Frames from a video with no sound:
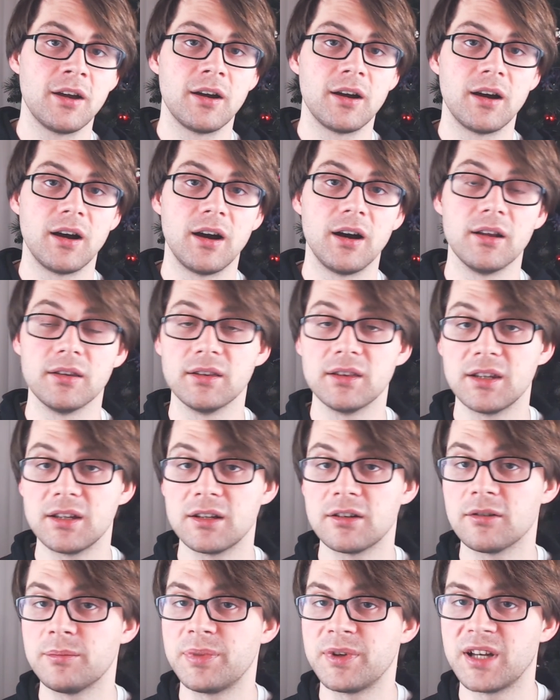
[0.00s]
a little
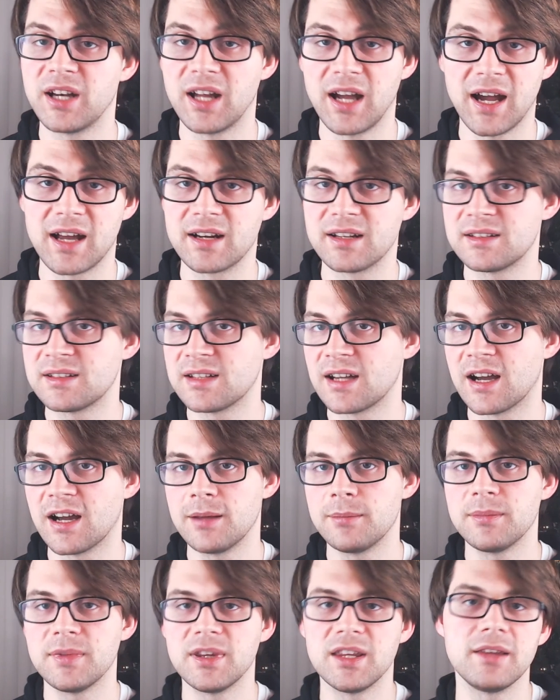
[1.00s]
bit at a time,
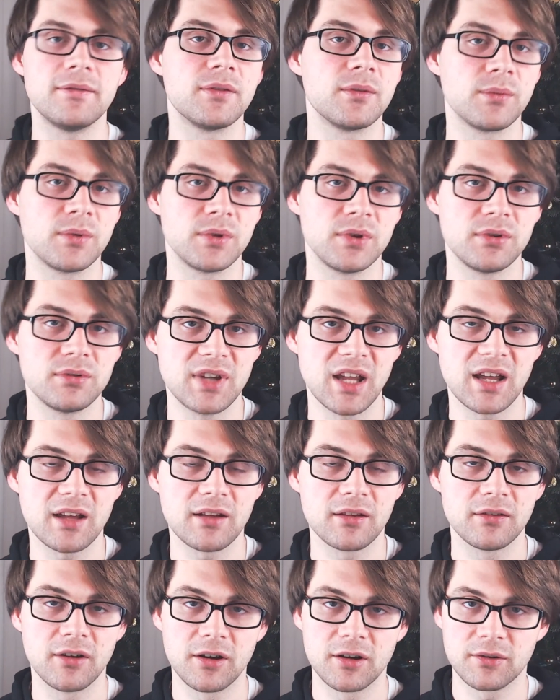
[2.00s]
even when you take a
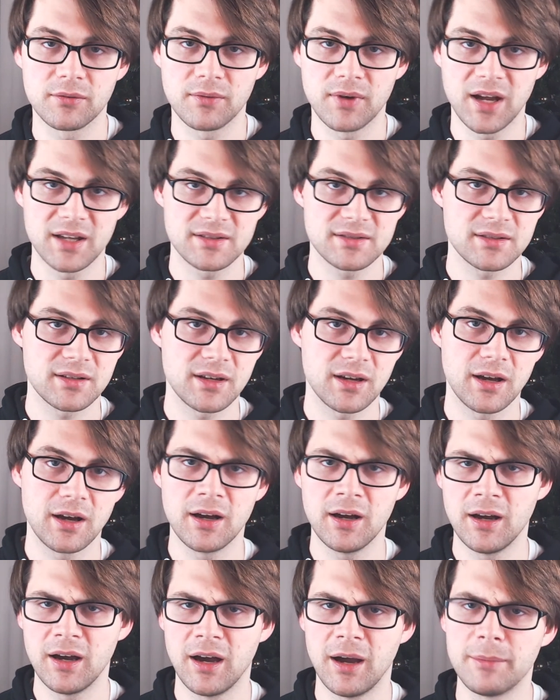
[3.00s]
long rest.
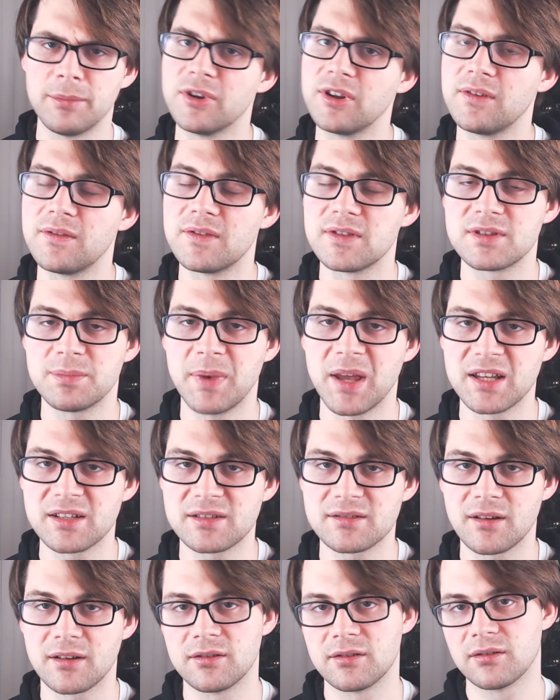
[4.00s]
I believe it's based
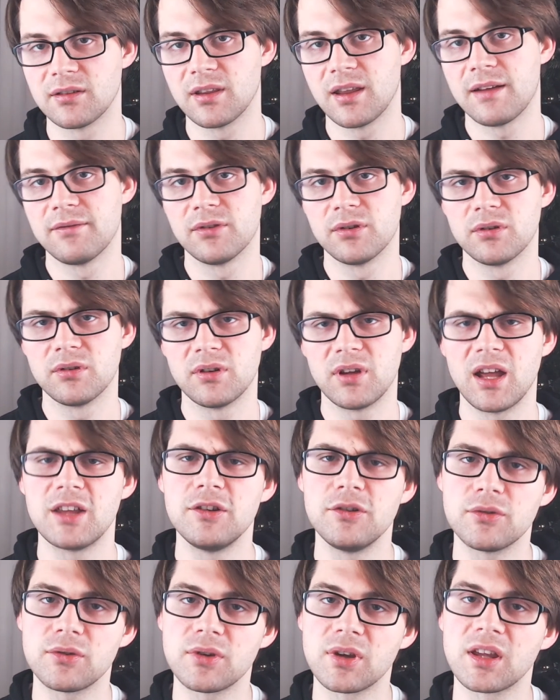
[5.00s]
on your level, and you
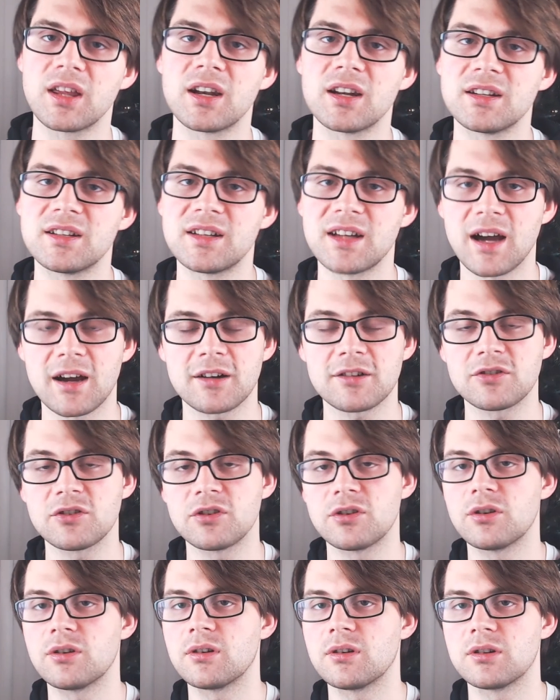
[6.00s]
can get a
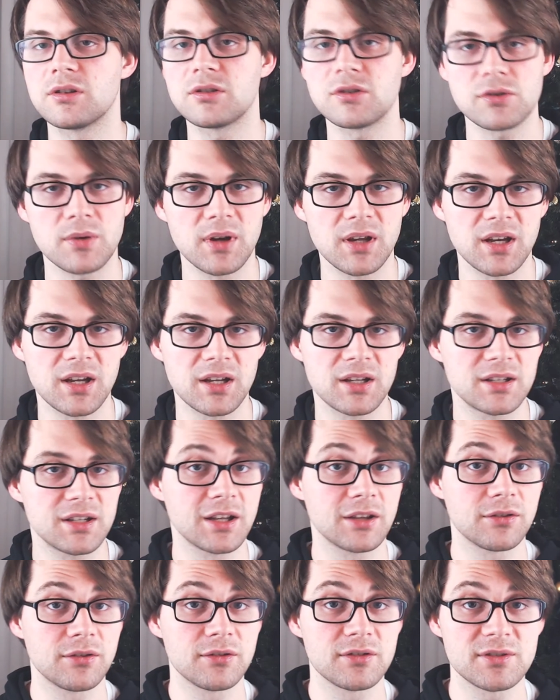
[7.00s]
doctor to treat it to get
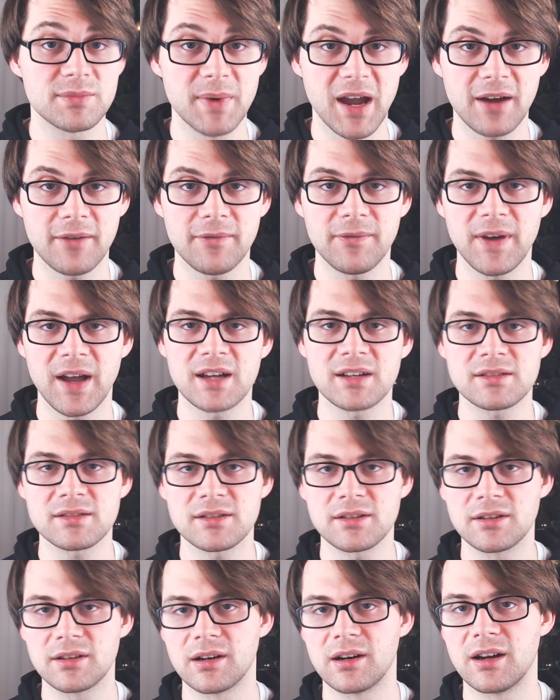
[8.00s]
those back
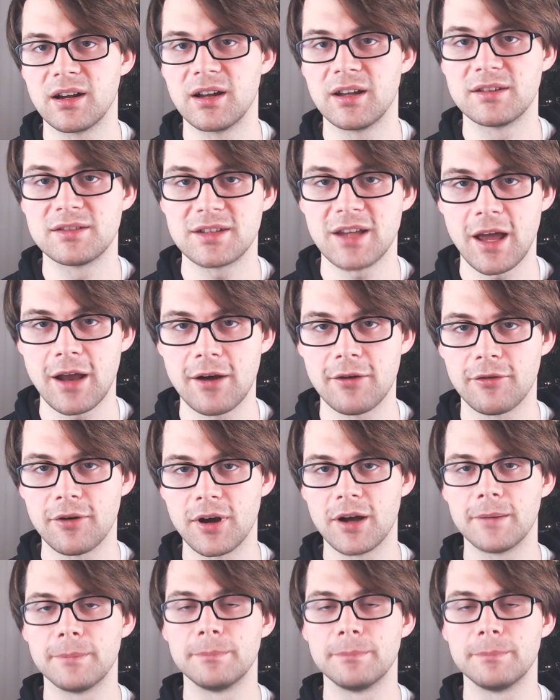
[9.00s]
faster, etc.